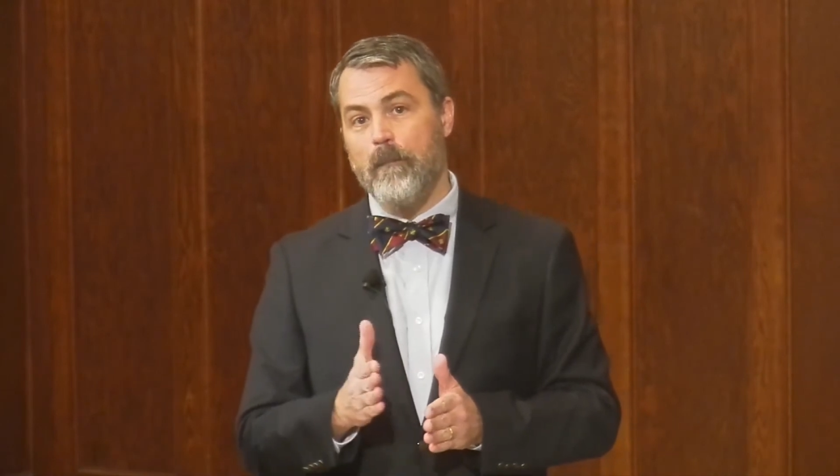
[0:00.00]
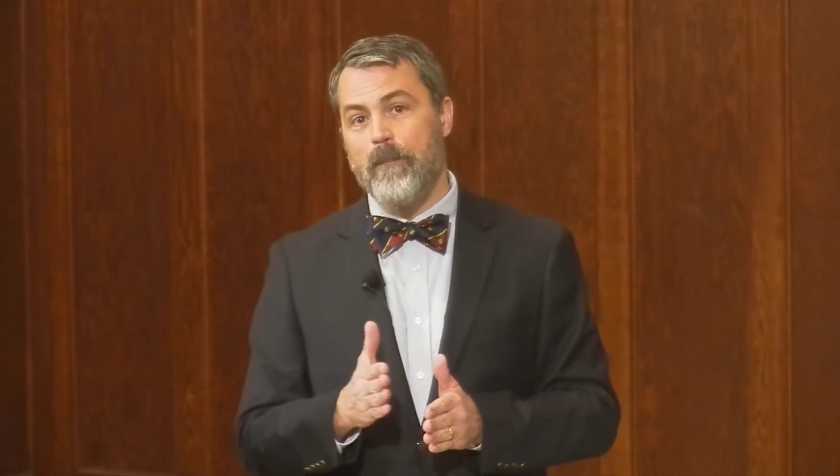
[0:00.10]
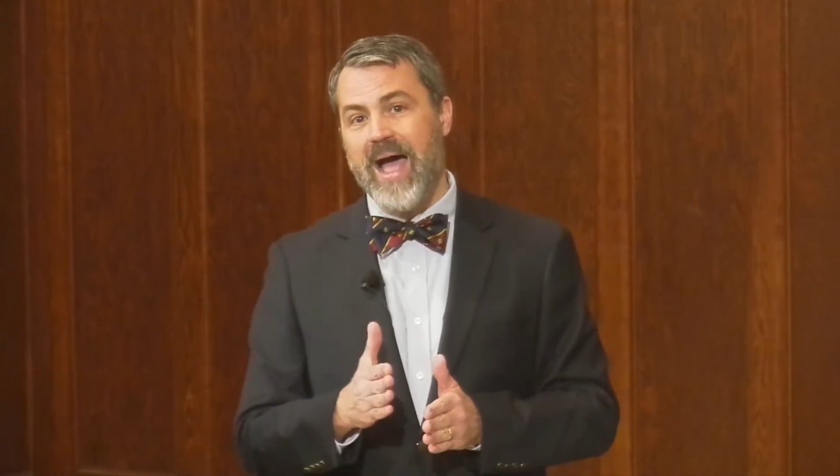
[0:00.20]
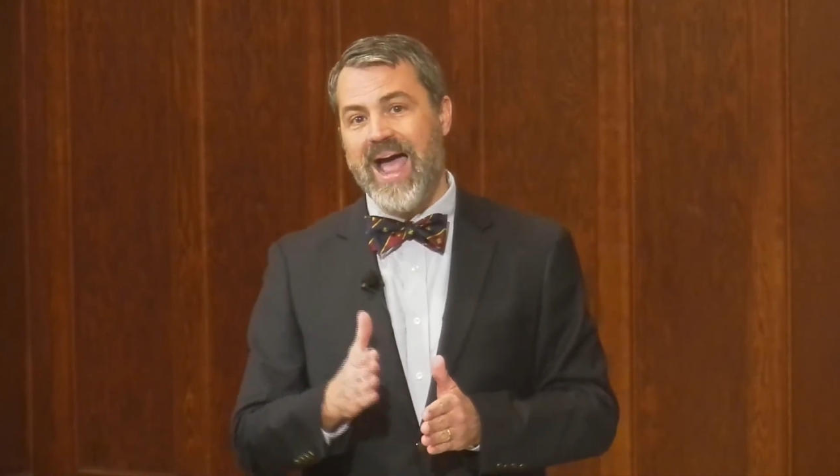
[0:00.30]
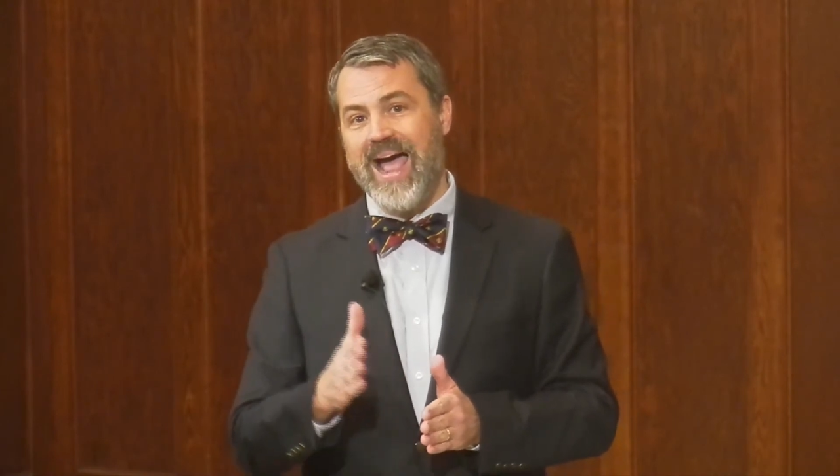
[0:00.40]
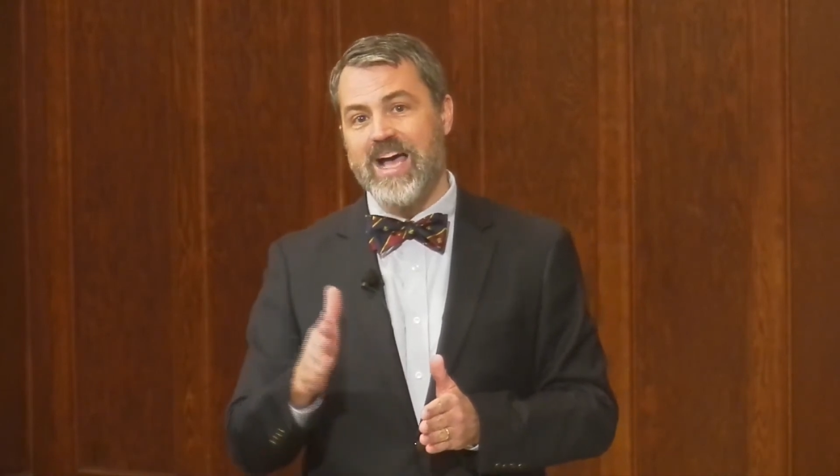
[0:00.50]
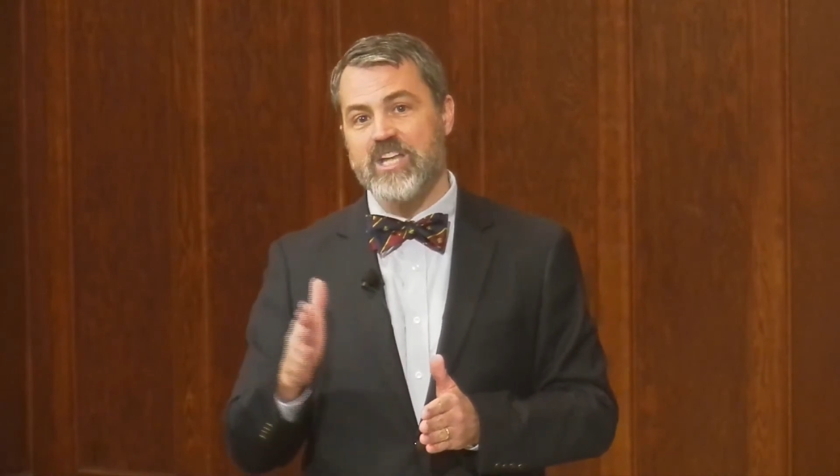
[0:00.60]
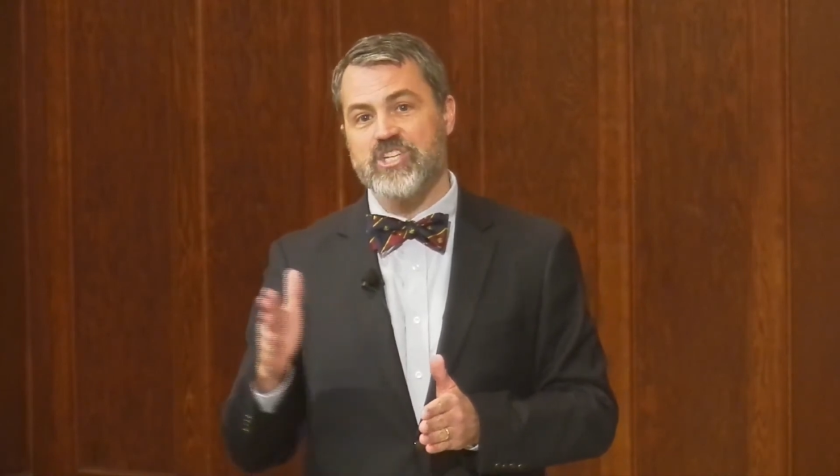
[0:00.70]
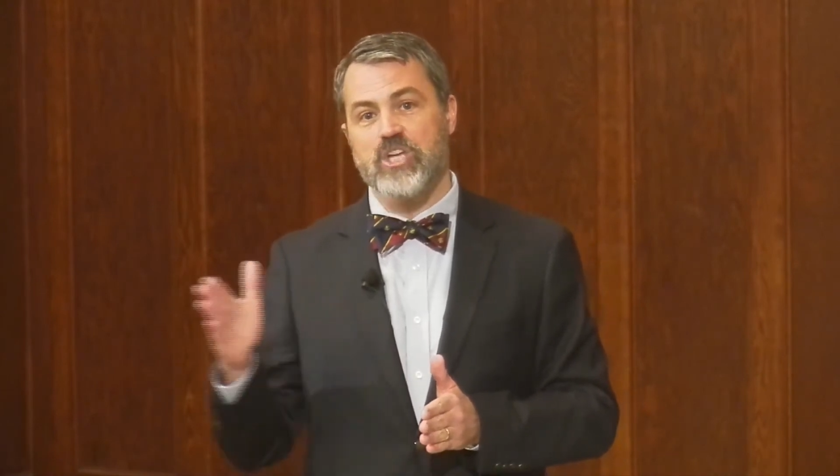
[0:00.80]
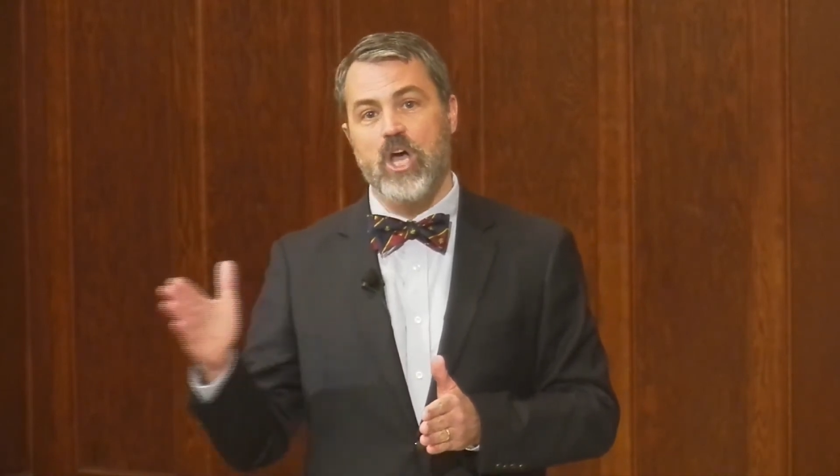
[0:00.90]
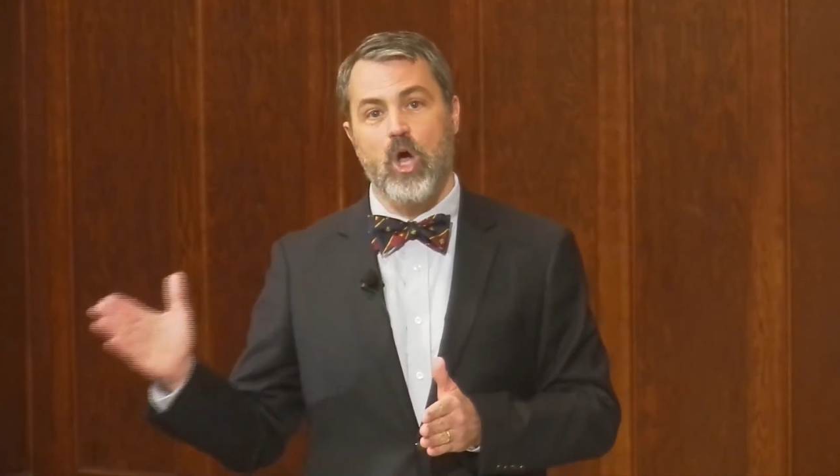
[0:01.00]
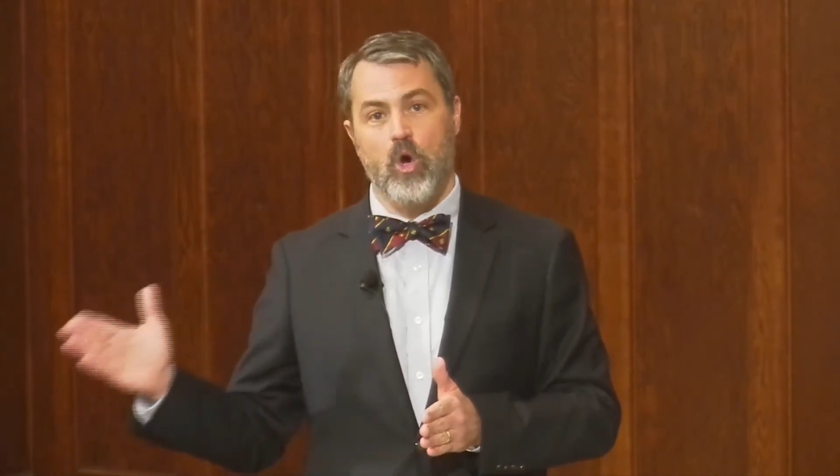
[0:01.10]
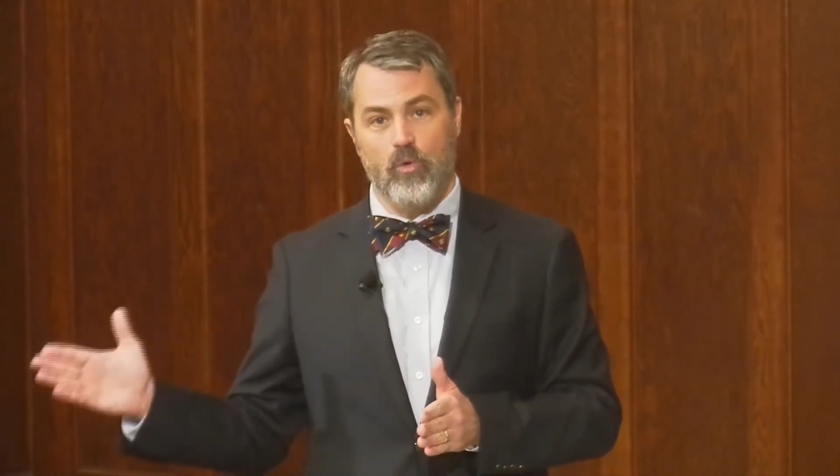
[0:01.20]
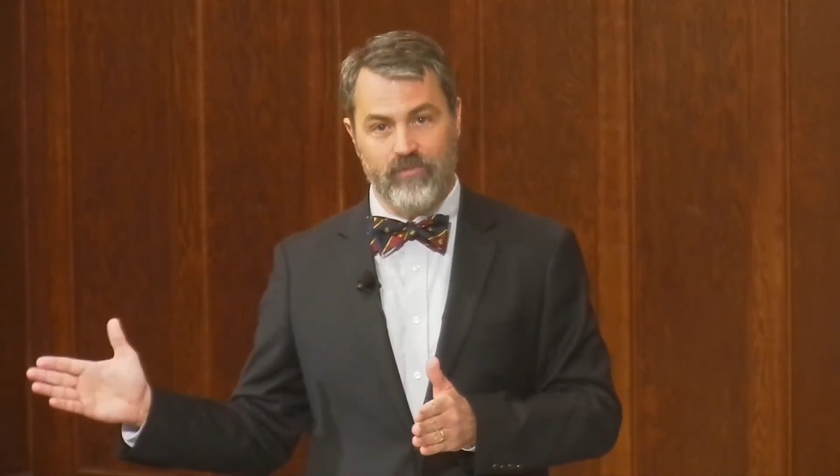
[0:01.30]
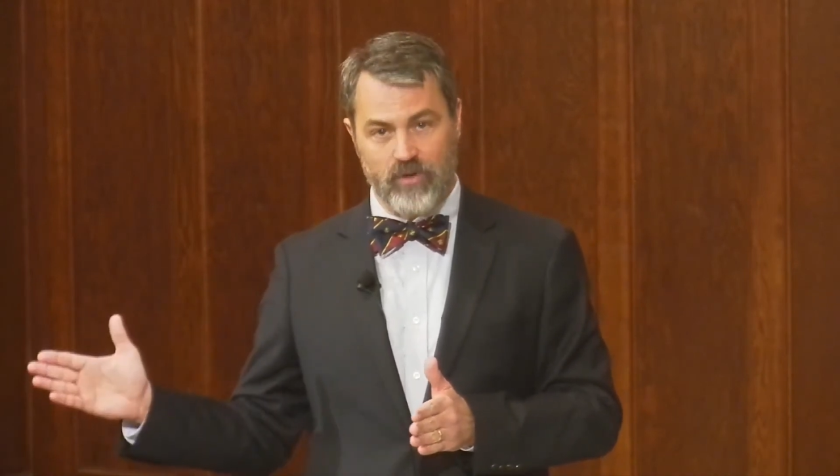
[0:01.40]
passed
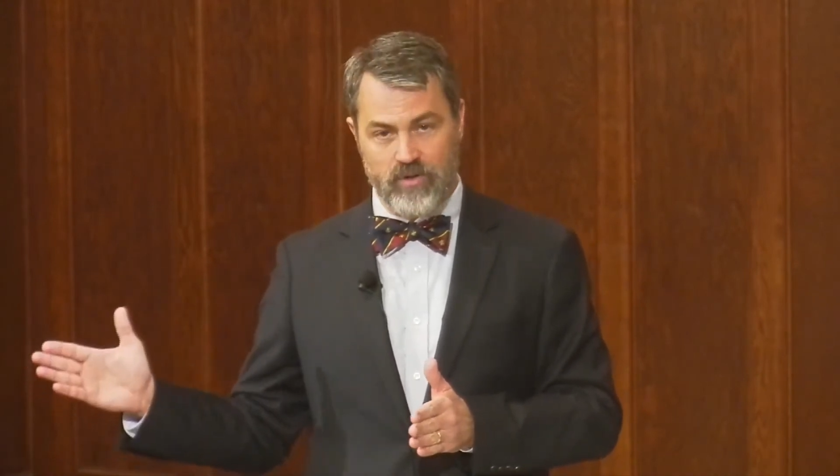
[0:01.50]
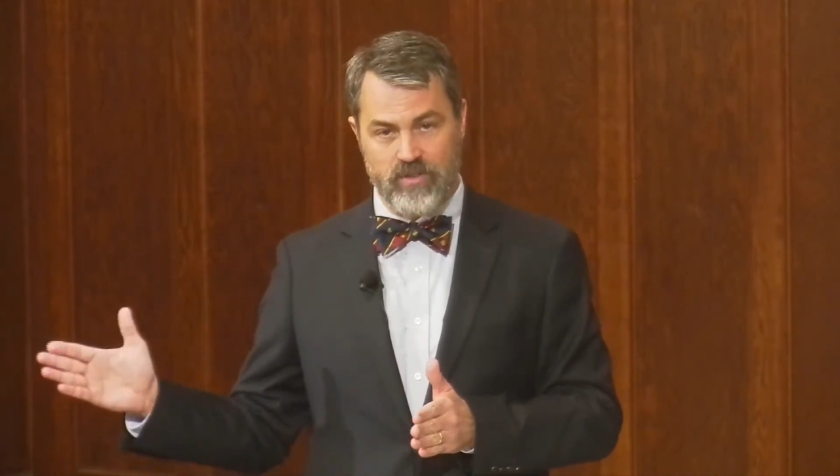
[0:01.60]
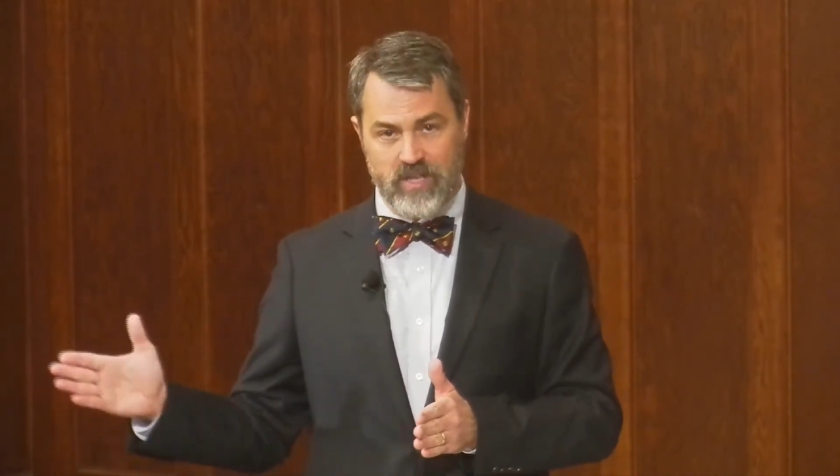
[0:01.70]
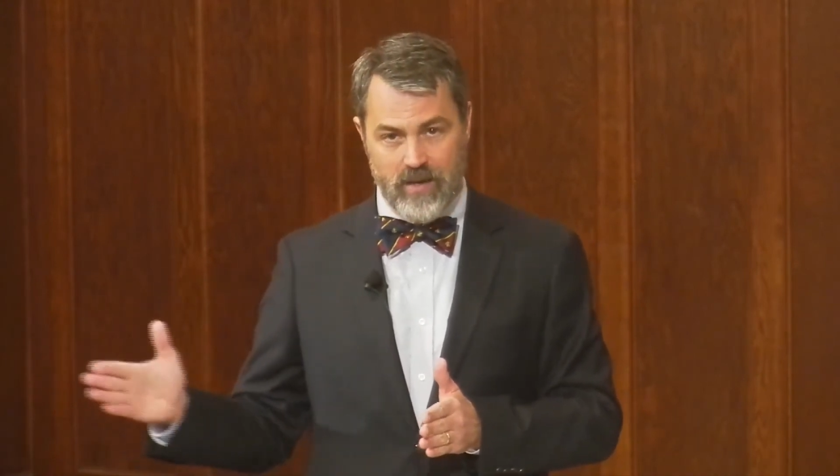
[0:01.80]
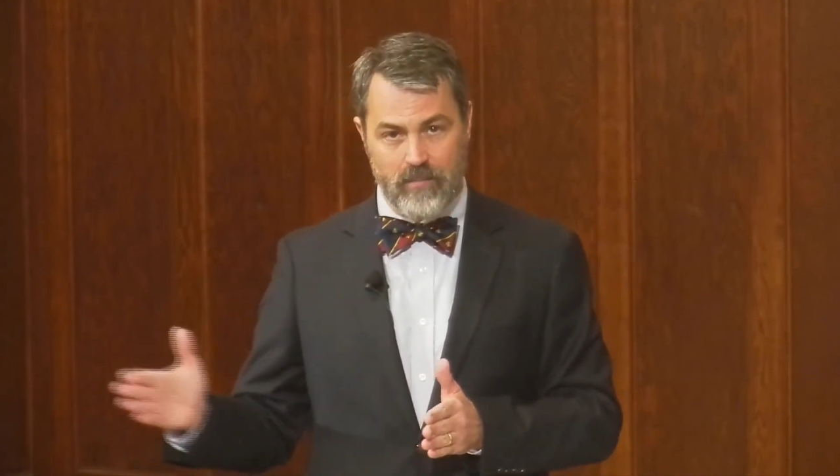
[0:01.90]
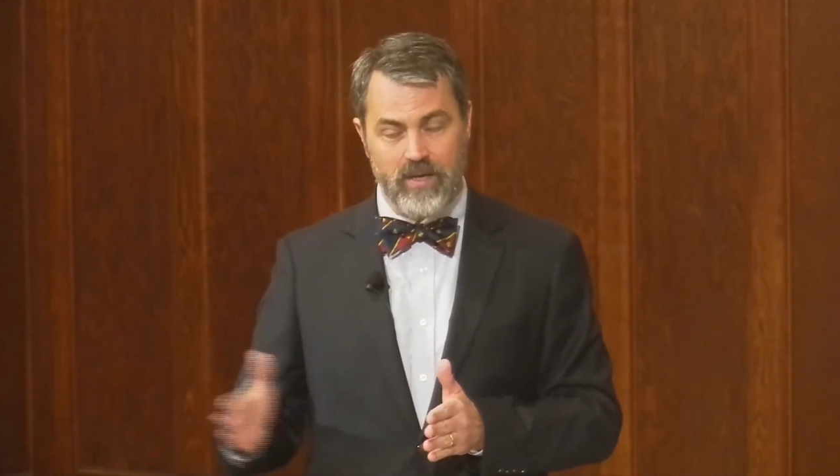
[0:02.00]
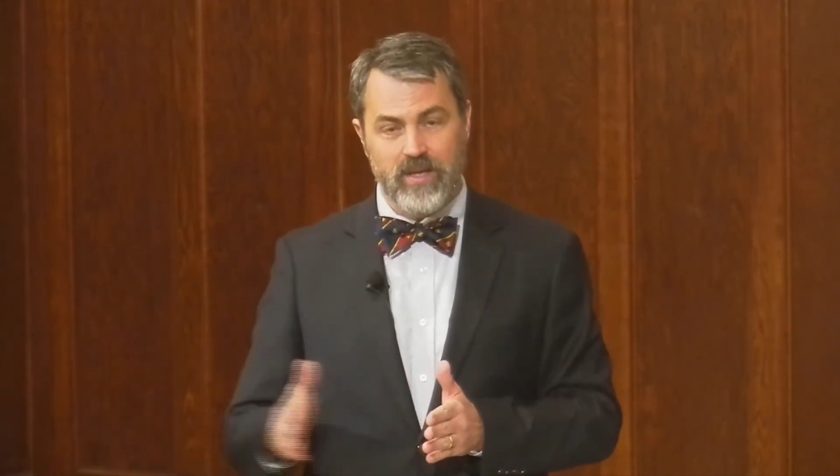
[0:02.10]
over them.